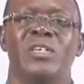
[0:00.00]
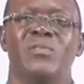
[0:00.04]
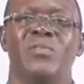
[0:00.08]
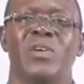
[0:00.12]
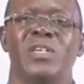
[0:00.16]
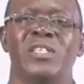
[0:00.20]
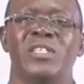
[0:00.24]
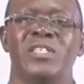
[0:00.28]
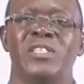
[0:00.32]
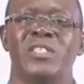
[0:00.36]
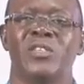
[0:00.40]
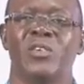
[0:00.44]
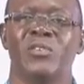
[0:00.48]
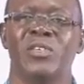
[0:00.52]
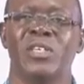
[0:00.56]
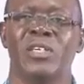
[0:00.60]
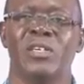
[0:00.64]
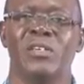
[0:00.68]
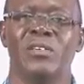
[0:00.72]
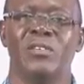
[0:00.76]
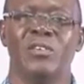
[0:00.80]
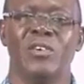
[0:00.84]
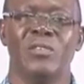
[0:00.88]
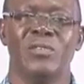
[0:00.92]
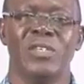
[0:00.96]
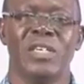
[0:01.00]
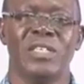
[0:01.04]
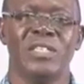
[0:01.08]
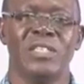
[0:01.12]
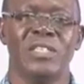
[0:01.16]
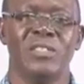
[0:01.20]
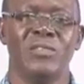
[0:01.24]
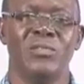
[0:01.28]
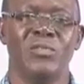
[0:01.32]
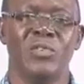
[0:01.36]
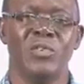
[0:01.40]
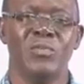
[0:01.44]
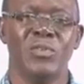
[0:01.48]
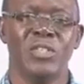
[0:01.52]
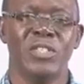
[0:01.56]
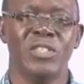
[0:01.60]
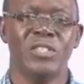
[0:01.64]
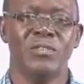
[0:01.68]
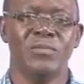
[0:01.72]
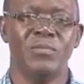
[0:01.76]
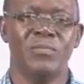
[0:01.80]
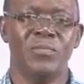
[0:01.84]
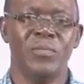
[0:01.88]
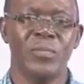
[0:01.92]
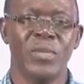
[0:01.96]
the validity of that
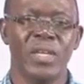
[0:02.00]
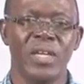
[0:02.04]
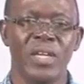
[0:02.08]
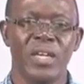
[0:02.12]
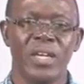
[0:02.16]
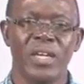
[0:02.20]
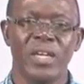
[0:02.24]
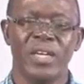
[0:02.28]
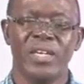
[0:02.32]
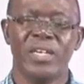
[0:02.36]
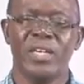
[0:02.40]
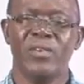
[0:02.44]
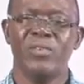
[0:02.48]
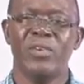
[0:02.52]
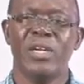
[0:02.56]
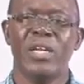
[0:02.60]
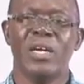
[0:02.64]
information. Then